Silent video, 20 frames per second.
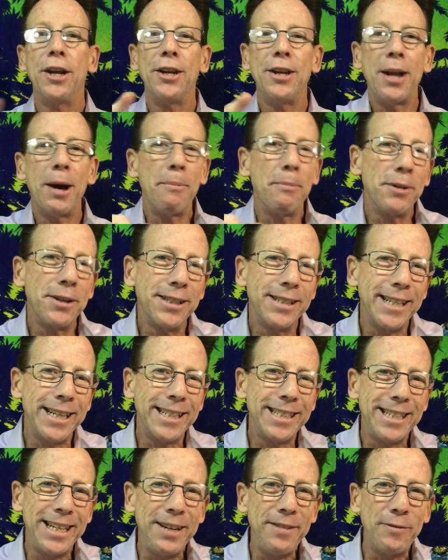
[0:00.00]
Numbers
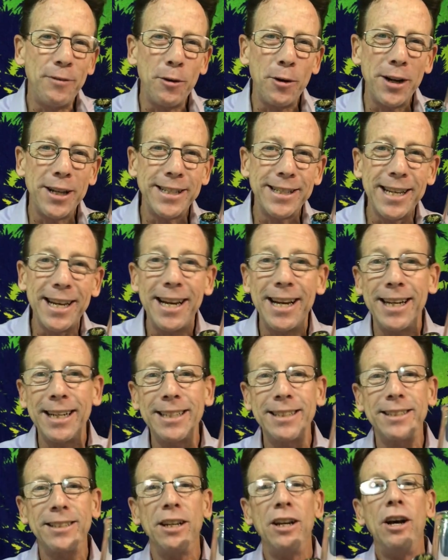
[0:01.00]

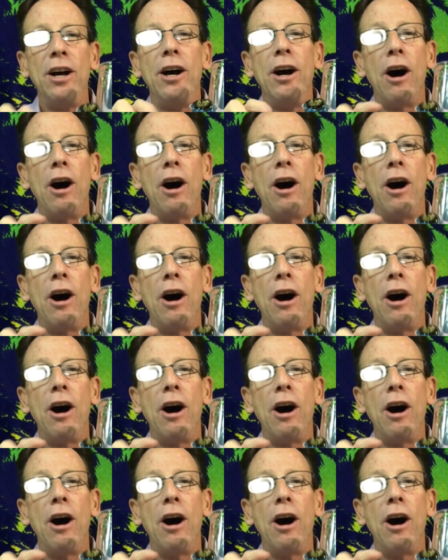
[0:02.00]
16:46,